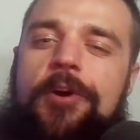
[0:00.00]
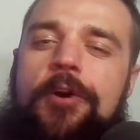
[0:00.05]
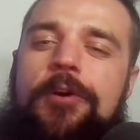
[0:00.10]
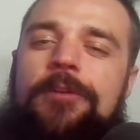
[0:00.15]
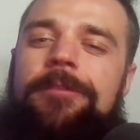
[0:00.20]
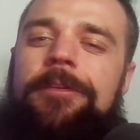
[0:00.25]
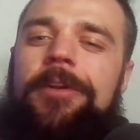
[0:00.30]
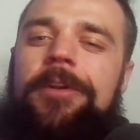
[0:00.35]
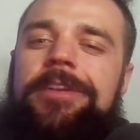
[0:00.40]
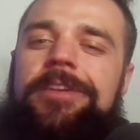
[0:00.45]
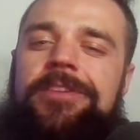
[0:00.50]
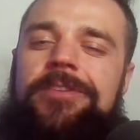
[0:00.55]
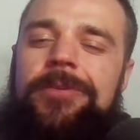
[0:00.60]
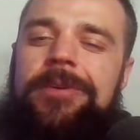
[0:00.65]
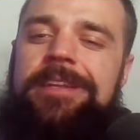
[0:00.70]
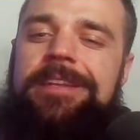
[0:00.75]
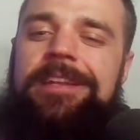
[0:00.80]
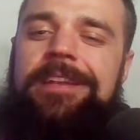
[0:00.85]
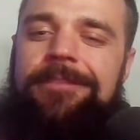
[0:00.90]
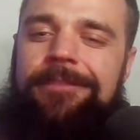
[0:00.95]
over to a
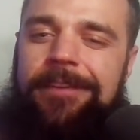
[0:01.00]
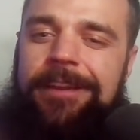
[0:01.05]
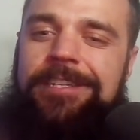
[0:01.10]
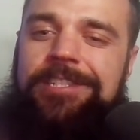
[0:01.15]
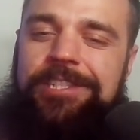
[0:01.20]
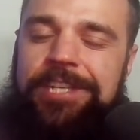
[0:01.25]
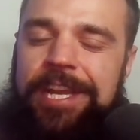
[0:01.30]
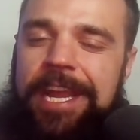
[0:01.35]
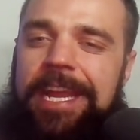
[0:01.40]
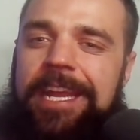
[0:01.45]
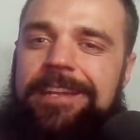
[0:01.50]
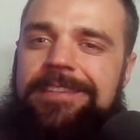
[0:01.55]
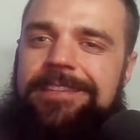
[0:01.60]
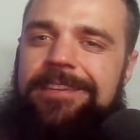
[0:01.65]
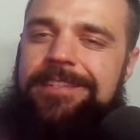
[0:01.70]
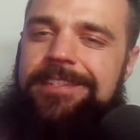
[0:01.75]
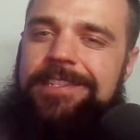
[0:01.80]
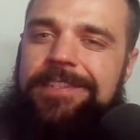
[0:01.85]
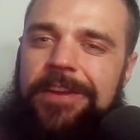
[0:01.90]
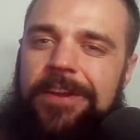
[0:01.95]
different chain,
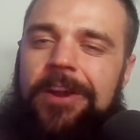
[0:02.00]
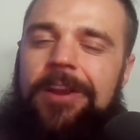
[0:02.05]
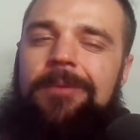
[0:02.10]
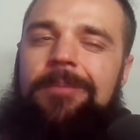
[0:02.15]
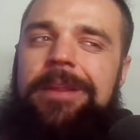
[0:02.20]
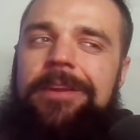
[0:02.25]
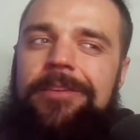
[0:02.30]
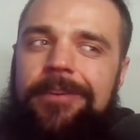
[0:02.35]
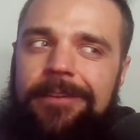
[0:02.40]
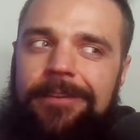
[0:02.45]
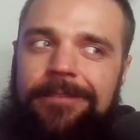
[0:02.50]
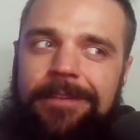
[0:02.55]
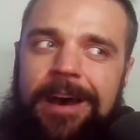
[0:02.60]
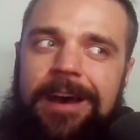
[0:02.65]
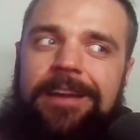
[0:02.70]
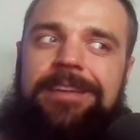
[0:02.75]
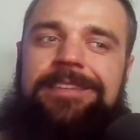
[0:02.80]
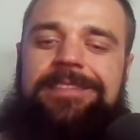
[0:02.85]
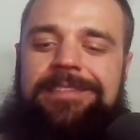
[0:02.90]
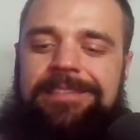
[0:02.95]
such as Harmony or
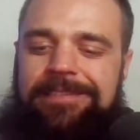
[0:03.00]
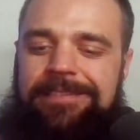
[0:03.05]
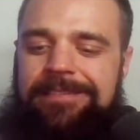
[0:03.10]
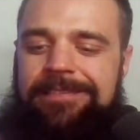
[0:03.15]
Avax.